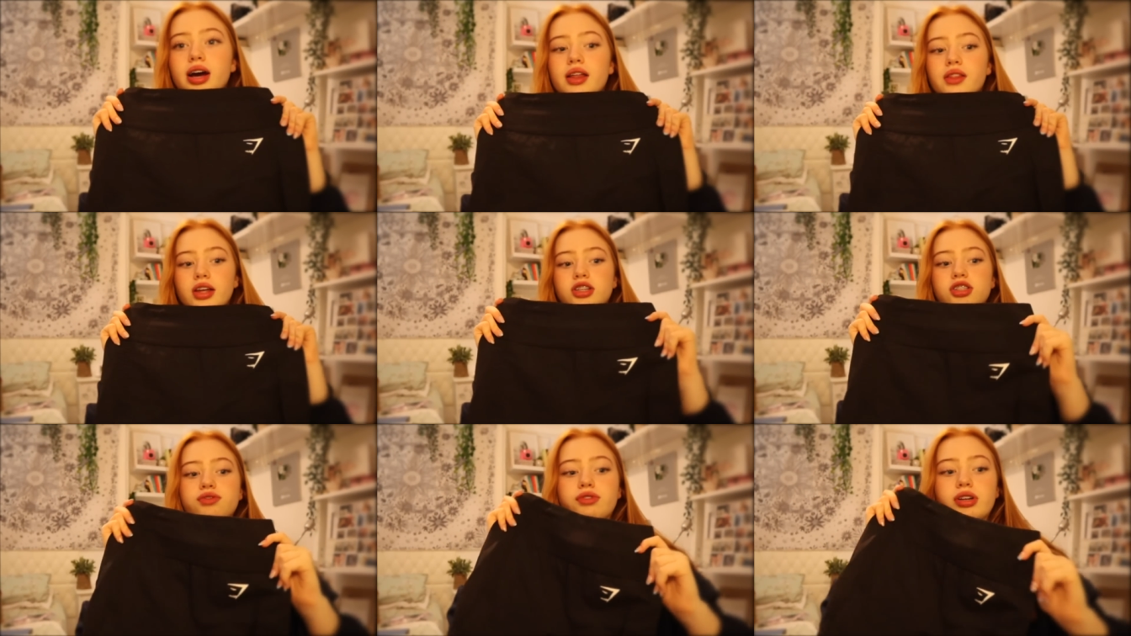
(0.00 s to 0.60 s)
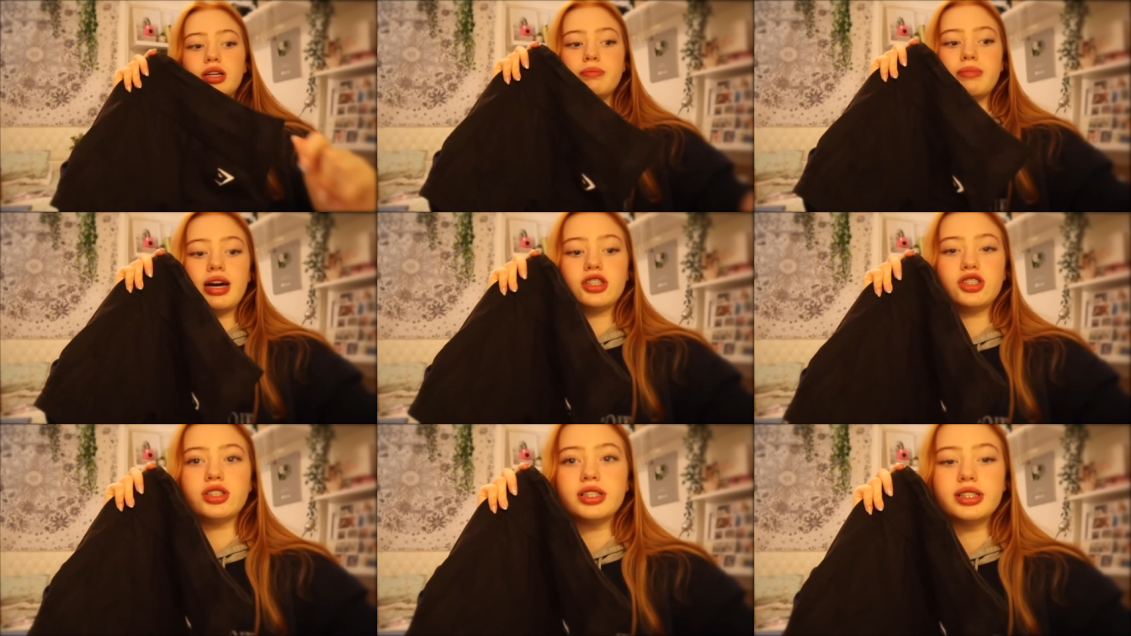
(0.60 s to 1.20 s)
and they just really
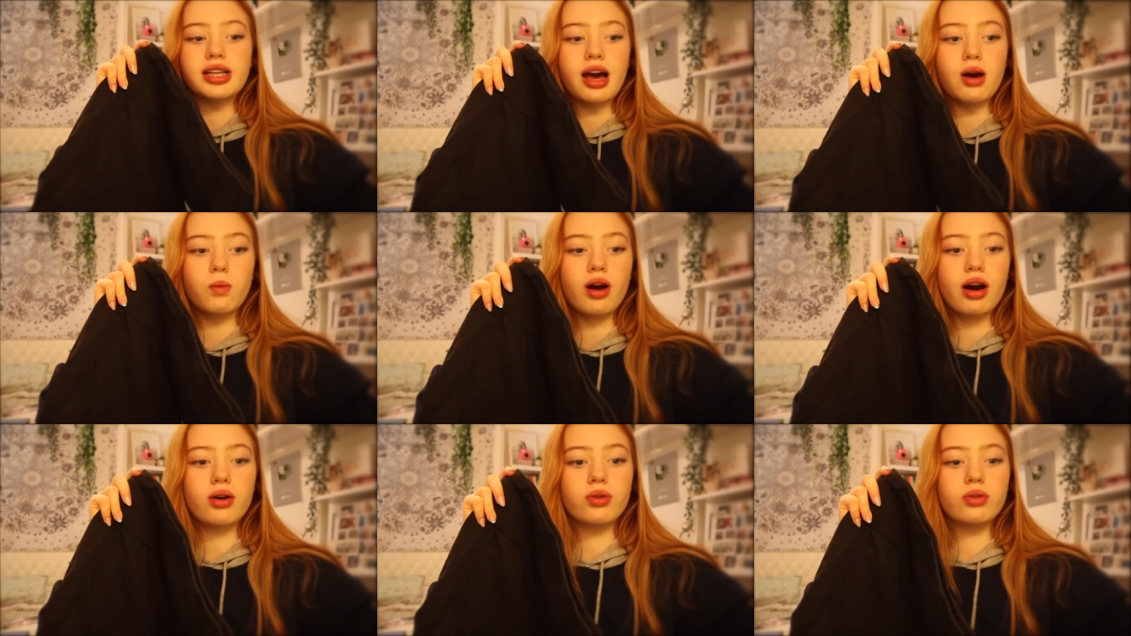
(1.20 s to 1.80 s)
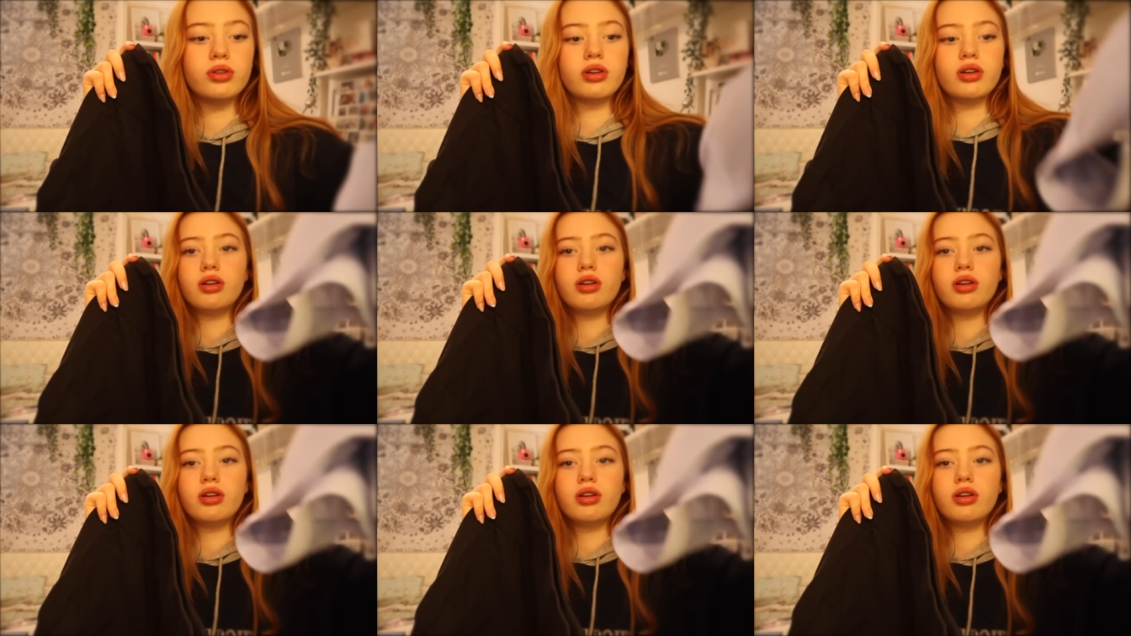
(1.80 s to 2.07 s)
match the set well.